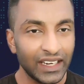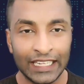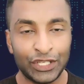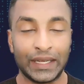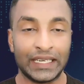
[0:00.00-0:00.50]

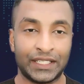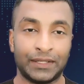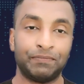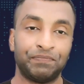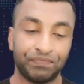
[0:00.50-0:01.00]

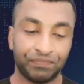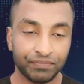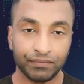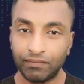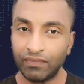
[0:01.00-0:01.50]
Education.
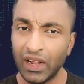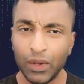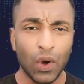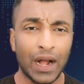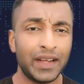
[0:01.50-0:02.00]

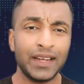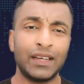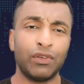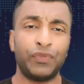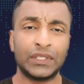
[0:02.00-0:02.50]

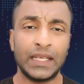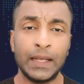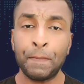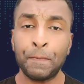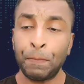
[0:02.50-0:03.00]
Quantitative, if you
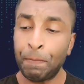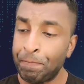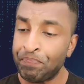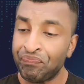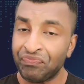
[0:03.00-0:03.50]
see,
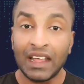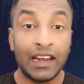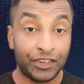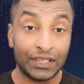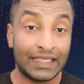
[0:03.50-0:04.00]

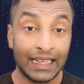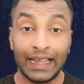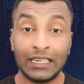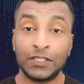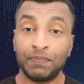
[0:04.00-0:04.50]
literacy
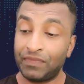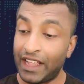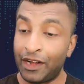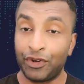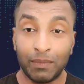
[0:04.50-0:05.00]
rates,
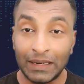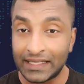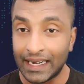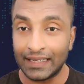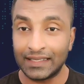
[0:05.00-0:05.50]
enrollment
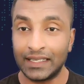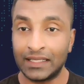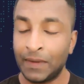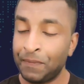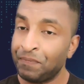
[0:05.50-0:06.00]

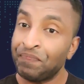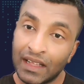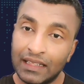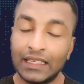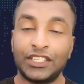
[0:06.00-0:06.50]
statistics,
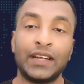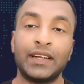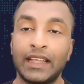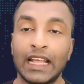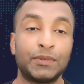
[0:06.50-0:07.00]
the
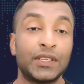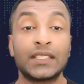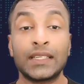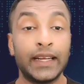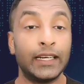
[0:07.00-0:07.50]
gender gaps are
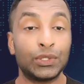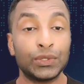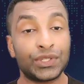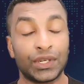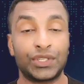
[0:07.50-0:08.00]
studied
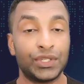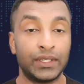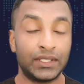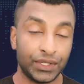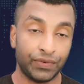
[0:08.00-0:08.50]
through
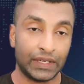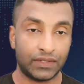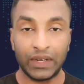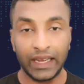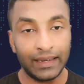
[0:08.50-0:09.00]
structured
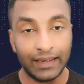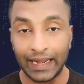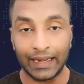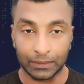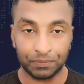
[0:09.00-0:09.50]
surveys. We need
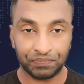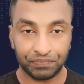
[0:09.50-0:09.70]
data.